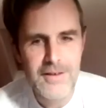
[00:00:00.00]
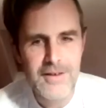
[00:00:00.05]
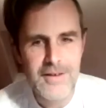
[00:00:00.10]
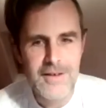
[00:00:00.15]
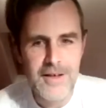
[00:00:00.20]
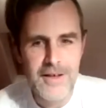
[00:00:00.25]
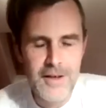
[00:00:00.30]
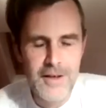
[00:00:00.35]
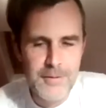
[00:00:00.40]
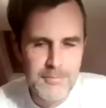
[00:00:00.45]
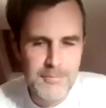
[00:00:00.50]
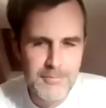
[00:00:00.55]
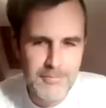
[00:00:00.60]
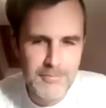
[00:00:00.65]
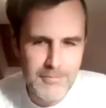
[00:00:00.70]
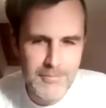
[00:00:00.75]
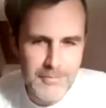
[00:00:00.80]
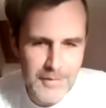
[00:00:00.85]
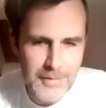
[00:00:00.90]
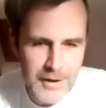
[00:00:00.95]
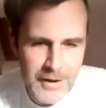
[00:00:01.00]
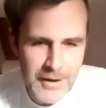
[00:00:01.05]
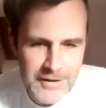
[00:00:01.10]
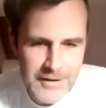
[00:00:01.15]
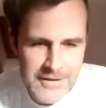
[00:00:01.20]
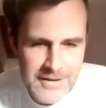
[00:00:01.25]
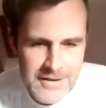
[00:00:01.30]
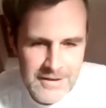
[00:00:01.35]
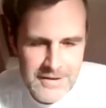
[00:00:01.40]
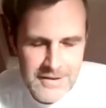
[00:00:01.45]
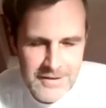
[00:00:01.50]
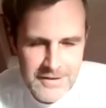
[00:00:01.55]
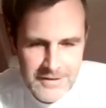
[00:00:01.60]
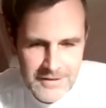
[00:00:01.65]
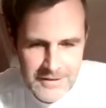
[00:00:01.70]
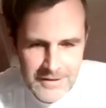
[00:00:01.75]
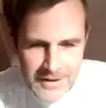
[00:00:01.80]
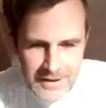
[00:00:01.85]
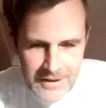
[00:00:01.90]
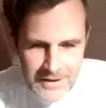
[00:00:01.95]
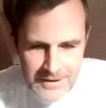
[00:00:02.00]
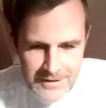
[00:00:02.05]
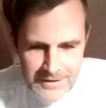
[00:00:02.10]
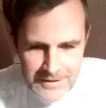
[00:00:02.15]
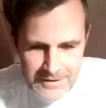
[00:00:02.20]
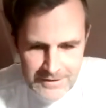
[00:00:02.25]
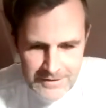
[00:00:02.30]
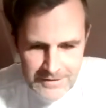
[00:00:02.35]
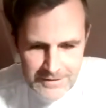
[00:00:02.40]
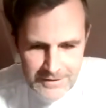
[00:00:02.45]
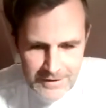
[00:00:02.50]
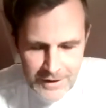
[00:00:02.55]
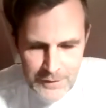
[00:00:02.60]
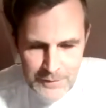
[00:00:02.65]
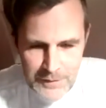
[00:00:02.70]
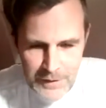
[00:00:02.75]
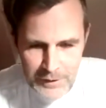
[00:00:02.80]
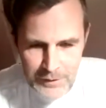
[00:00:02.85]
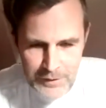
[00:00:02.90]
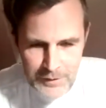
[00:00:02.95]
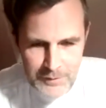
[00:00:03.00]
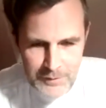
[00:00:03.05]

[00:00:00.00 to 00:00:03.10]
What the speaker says: And I did, and I found it